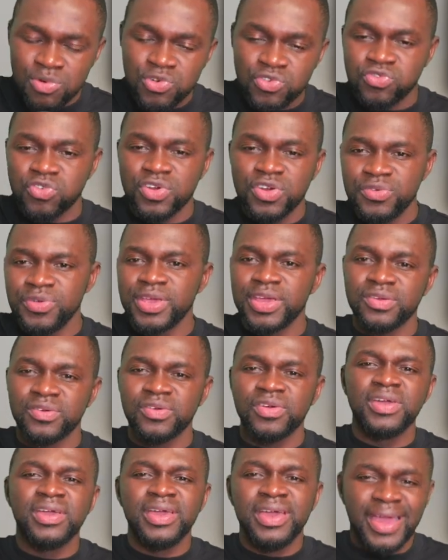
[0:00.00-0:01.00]
20 year.
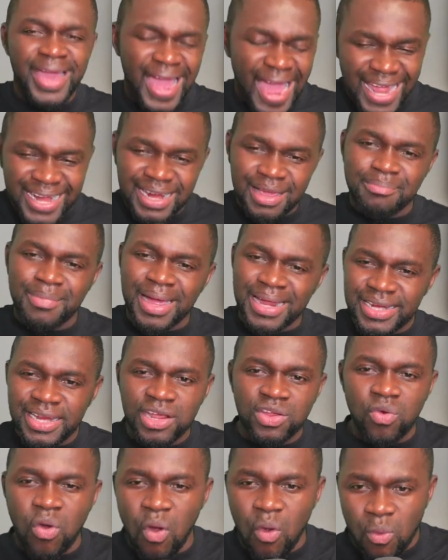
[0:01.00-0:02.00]
And a Monday
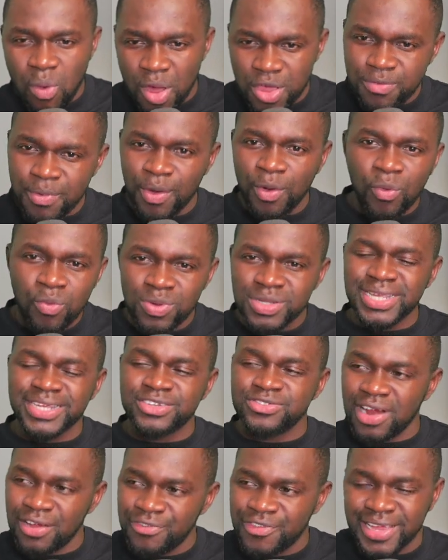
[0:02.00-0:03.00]
no quadman who's a
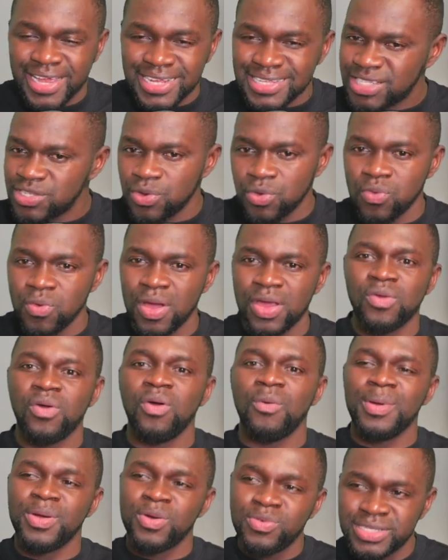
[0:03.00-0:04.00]
traffic as you, and
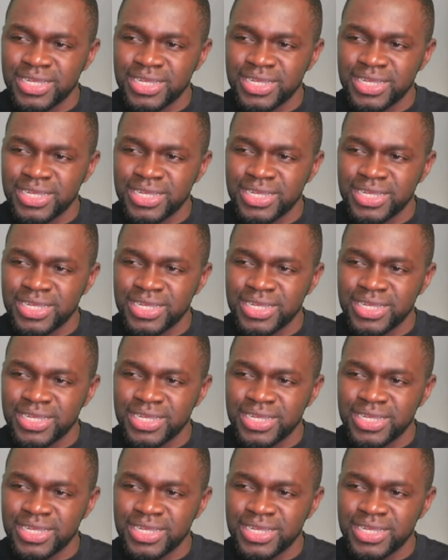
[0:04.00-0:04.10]
over who's a